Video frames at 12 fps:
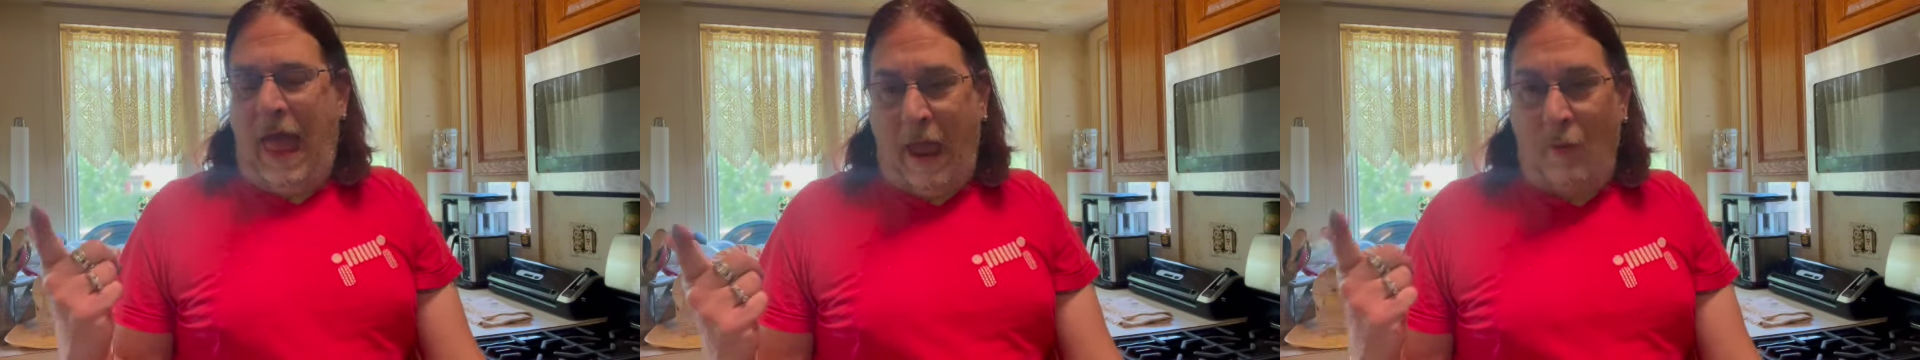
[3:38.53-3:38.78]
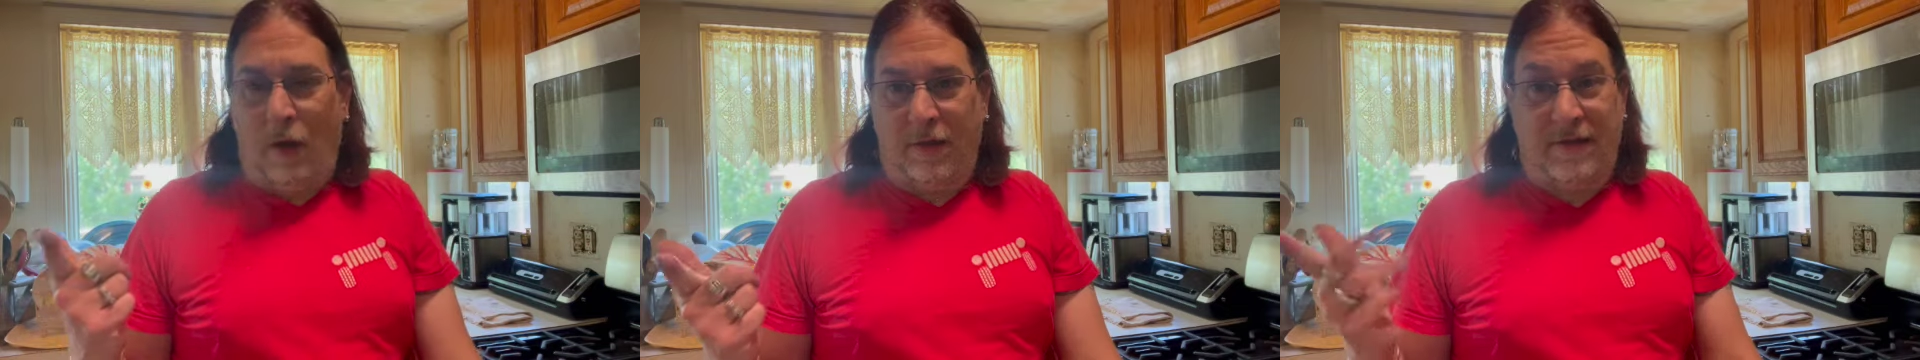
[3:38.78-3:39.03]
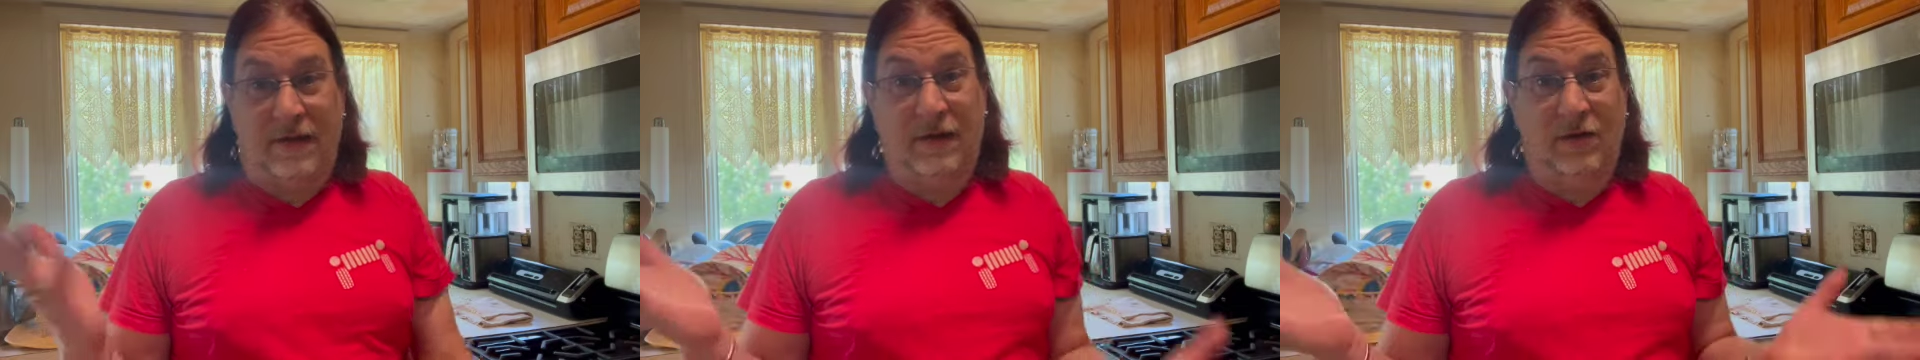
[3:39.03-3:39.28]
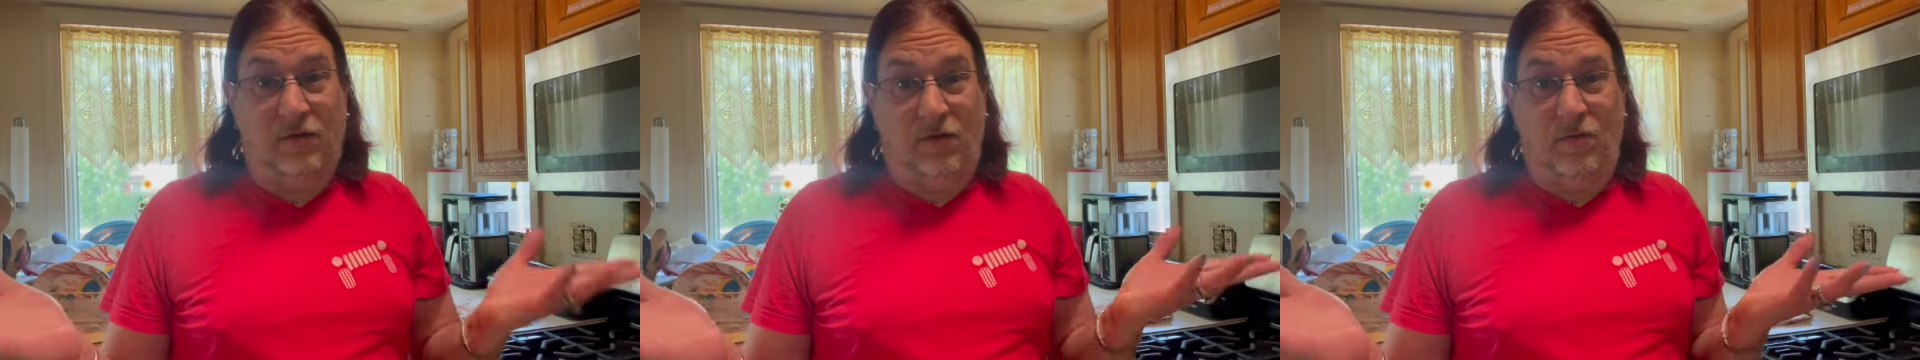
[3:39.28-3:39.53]
I was going
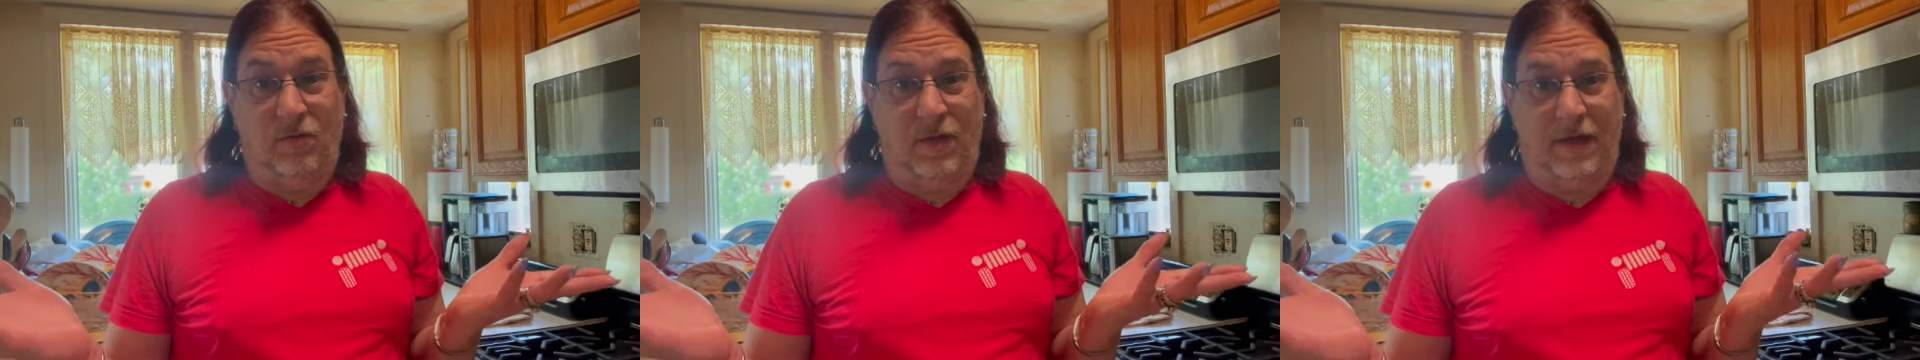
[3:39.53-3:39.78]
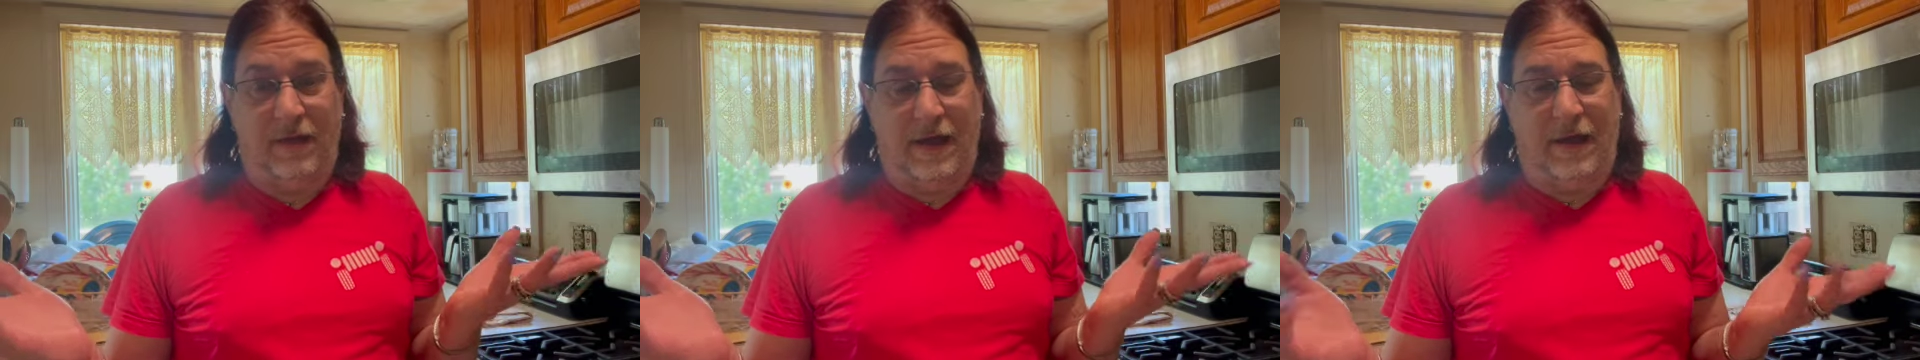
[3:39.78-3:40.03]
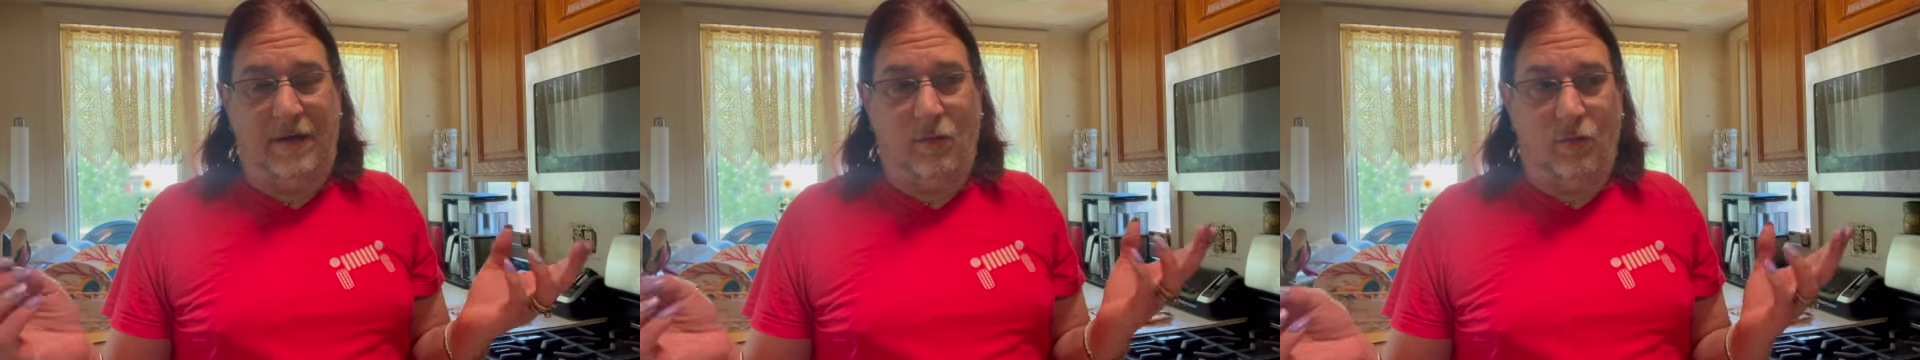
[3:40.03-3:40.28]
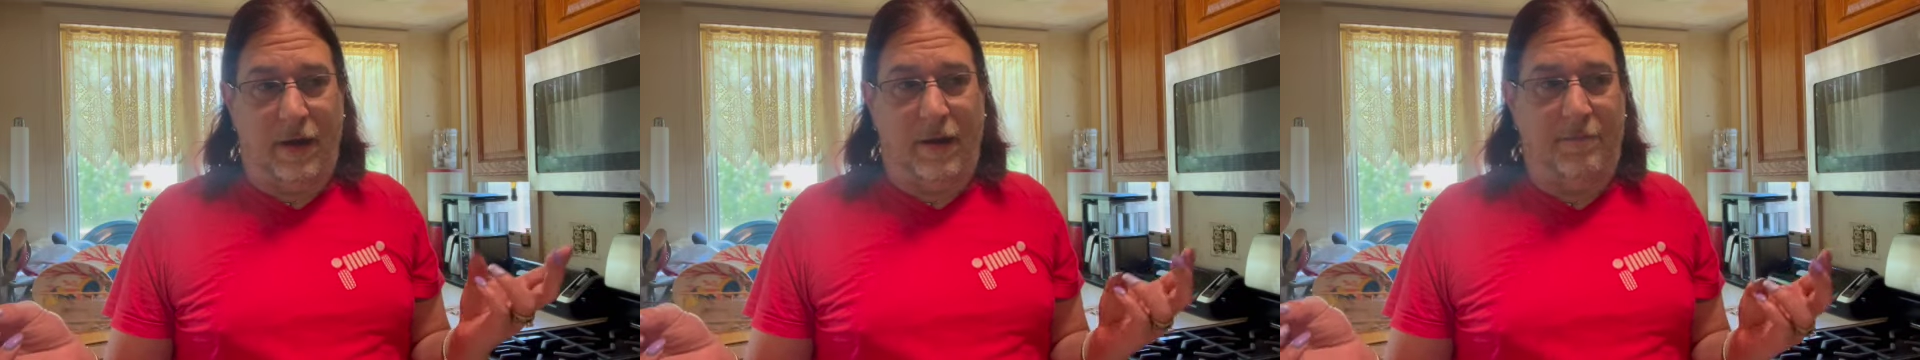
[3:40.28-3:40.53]
to do
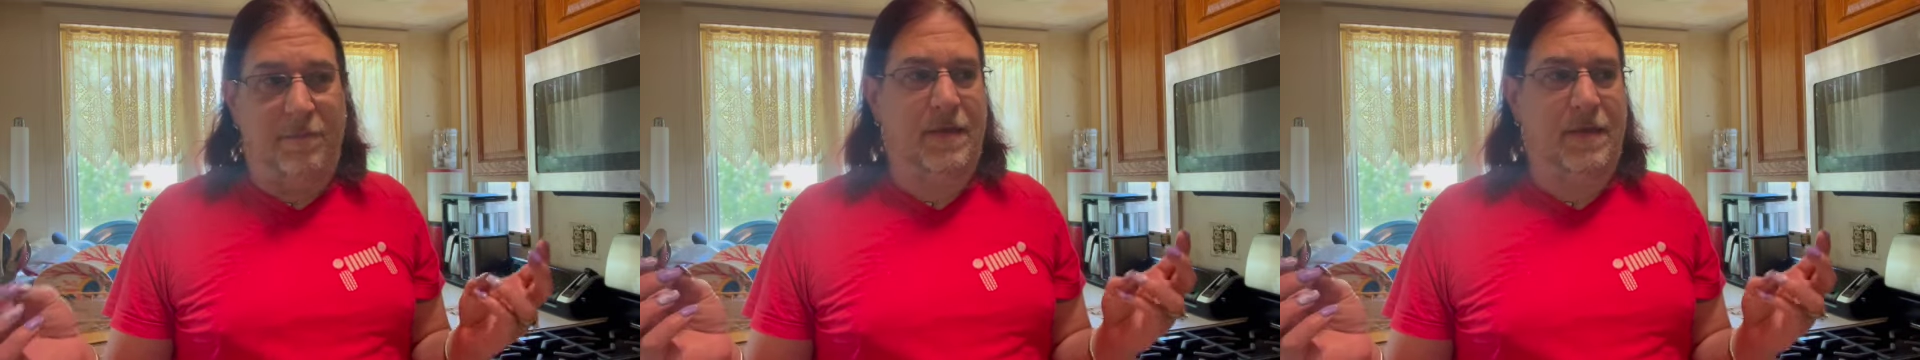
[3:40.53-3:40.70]
ribs.